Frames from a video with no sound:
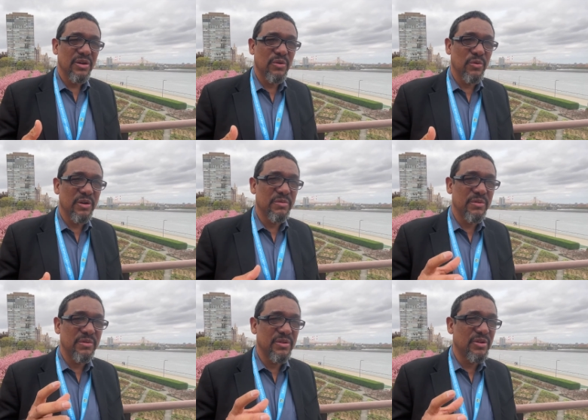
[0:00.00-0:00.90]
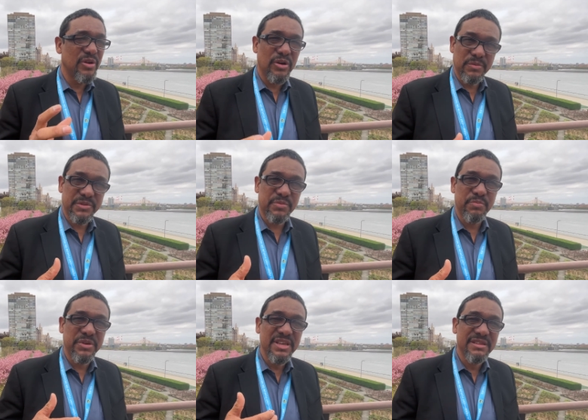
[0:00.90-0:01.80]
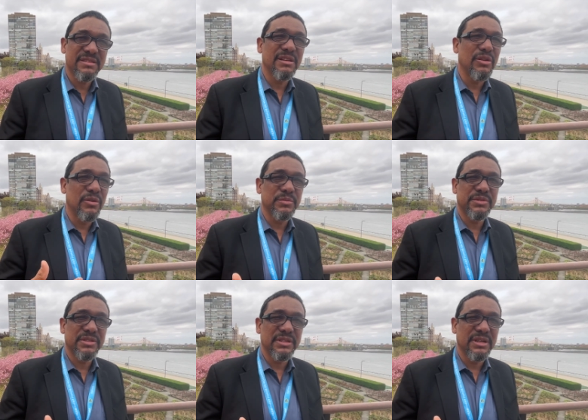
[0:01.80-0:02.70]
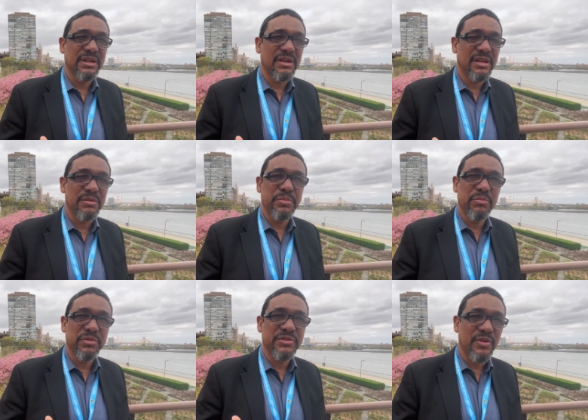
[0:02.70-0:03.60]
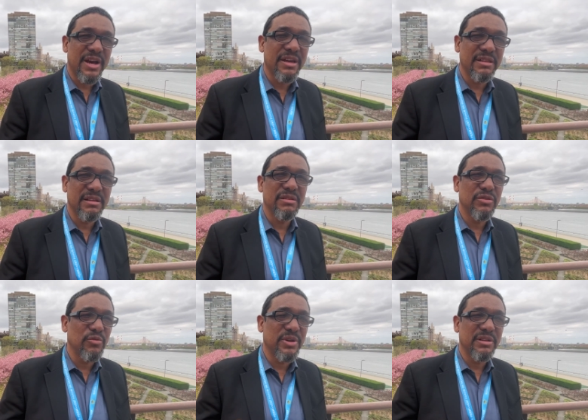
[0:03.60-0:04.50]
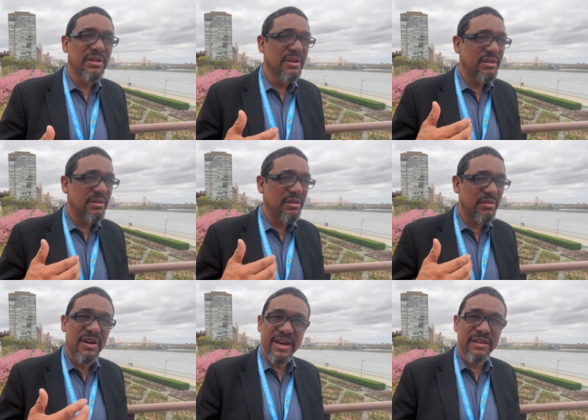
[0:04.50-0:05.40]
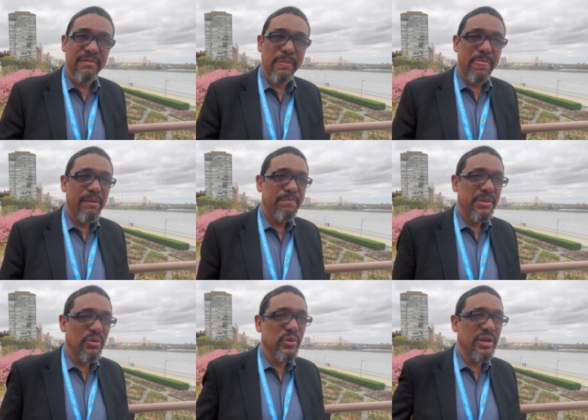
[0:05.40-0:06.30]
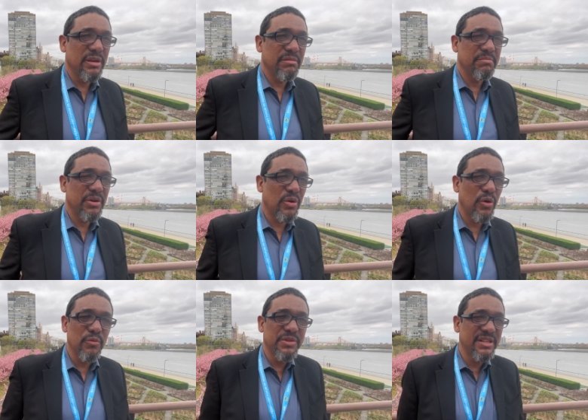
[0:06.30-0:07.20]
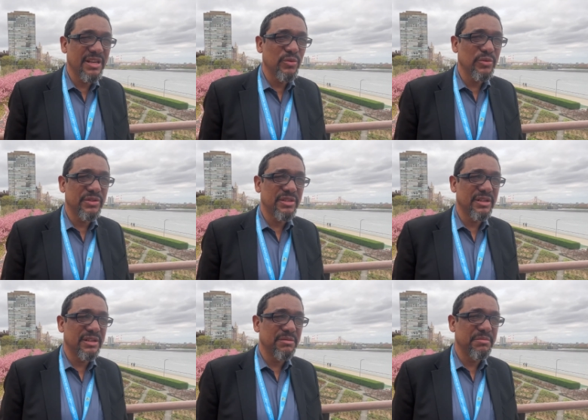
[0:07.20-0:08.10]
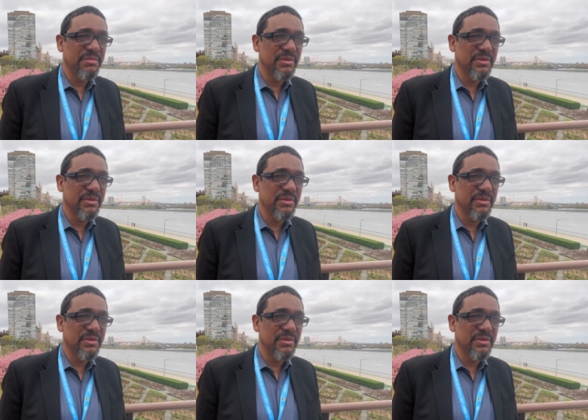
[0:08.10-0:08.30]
whoever you know loves peace and loves uh, other people's right and human right, we hope that they would um,